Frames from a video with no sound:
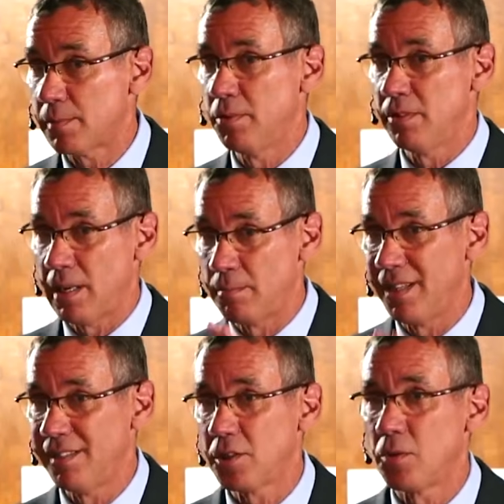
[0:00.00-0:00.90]
expert, and
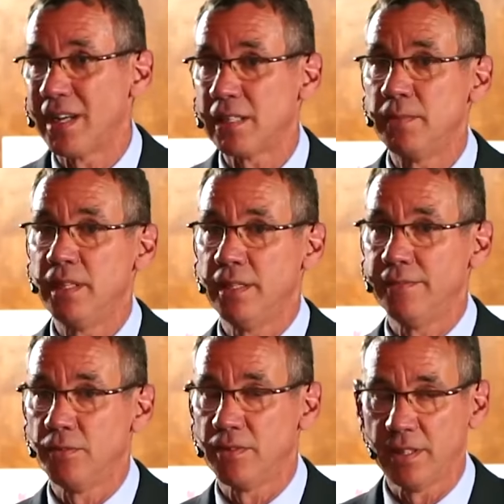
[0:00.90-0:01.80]
please correct me
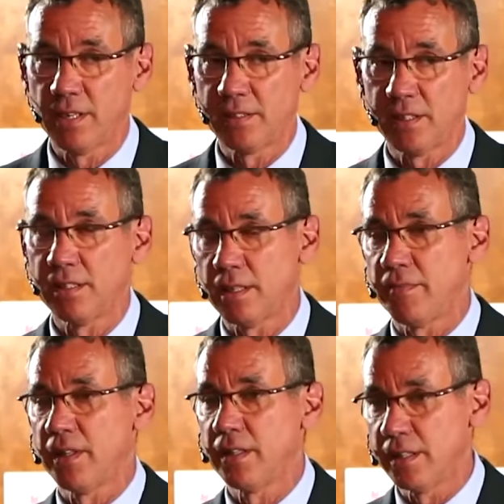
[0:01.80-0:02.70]
if you think I say
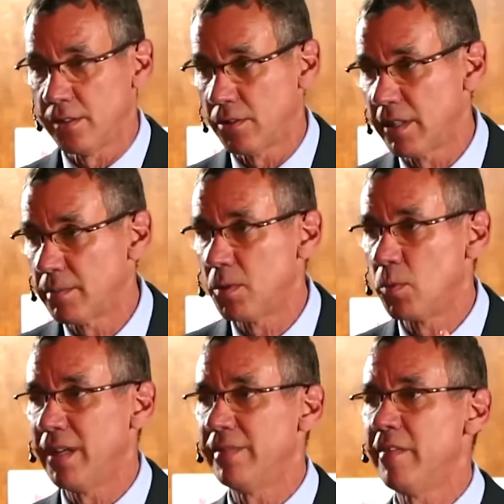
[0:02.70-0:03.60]
something that is not correct,
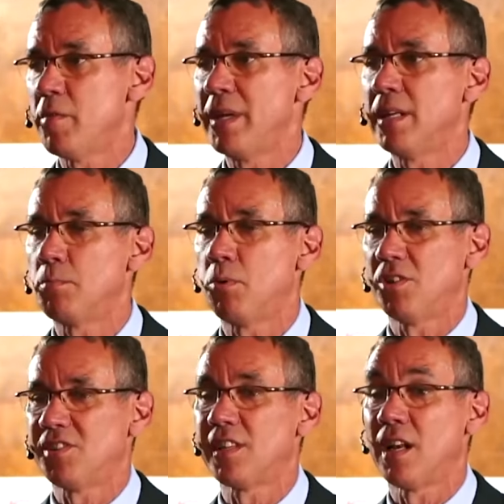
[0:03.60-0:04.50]
but we have never been a
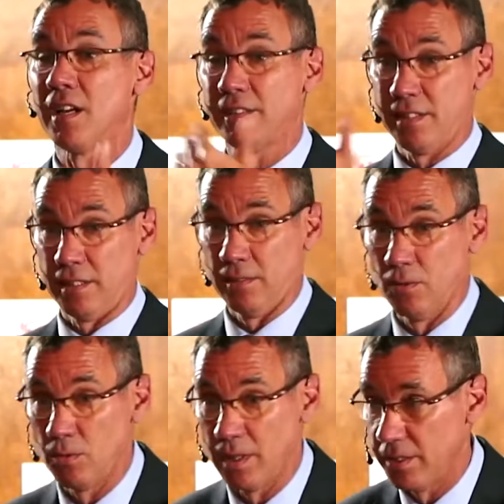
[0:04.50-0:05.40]
proselytizing
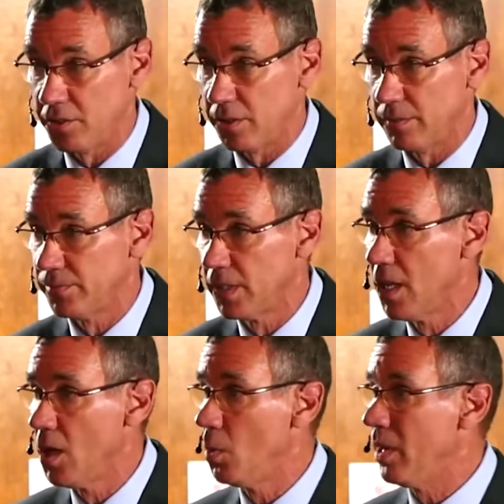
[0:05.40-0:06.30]
religion.
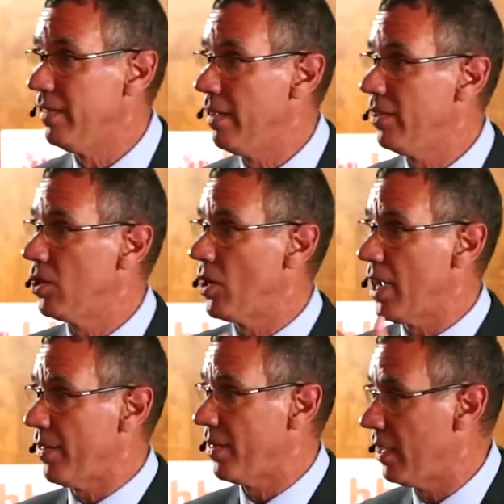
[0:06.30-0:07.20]
We've never
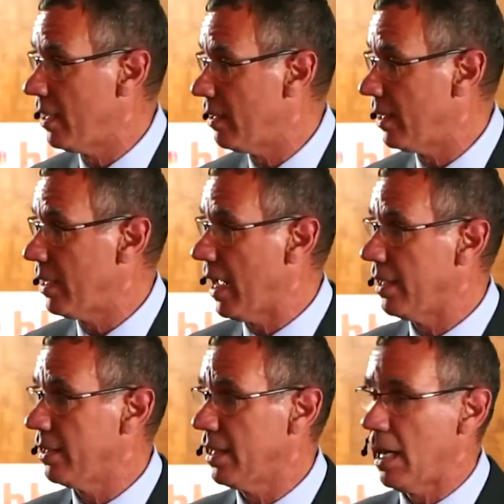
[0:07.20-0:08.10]
gone out there
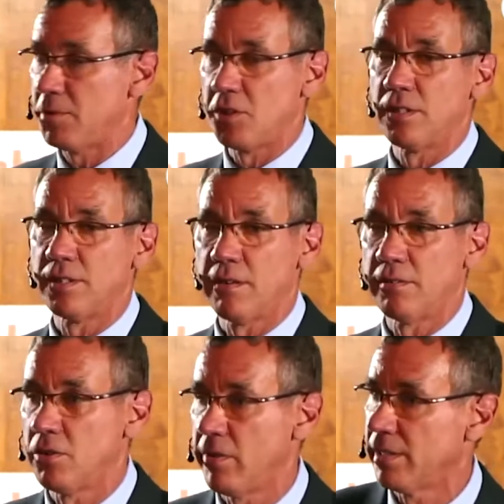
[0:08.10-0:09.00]
and captured a
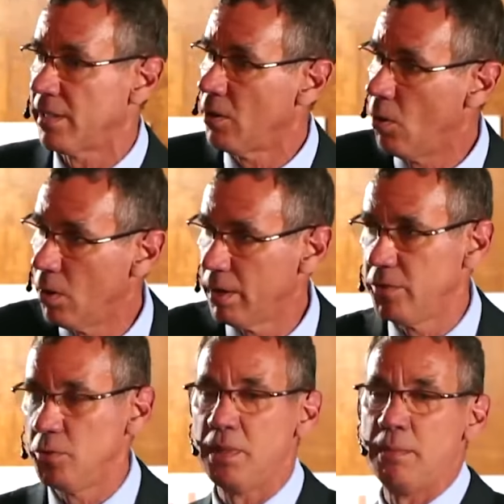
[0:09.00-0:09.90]
territory and say, all
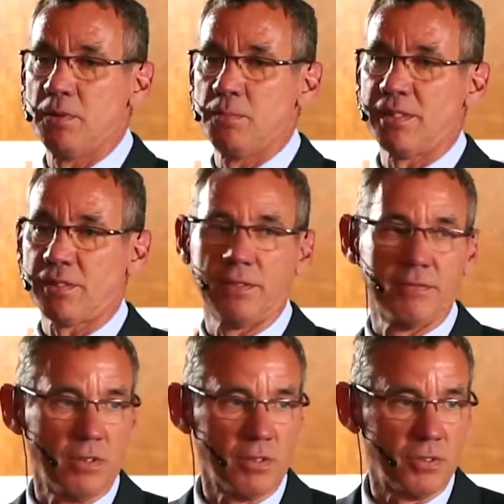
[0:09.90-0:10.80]
of you people must
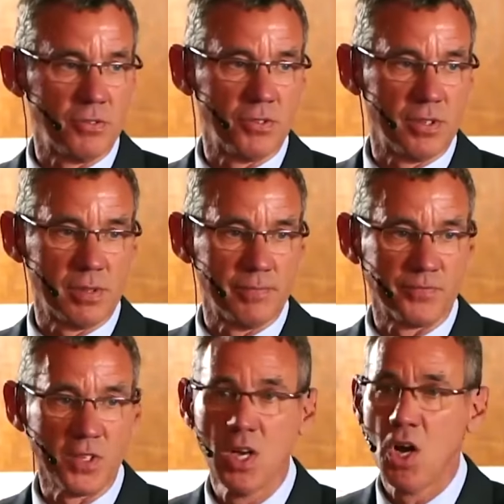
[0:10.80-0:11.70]
convert to Judaism.
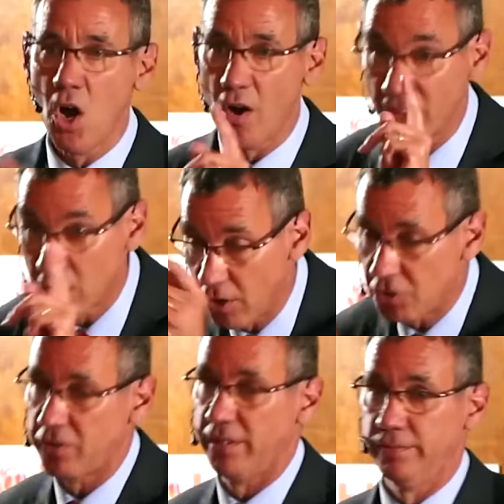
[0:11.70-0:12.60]
On the
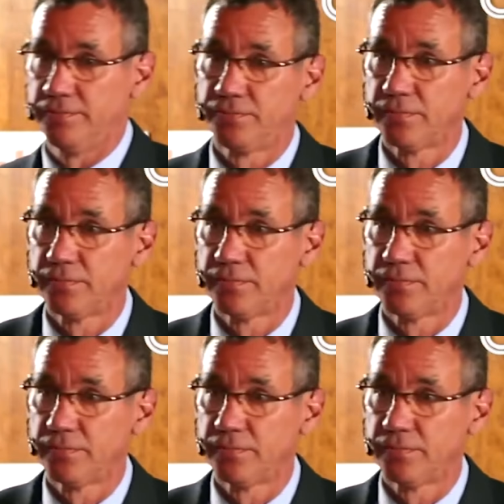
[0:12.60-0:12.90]
contrary,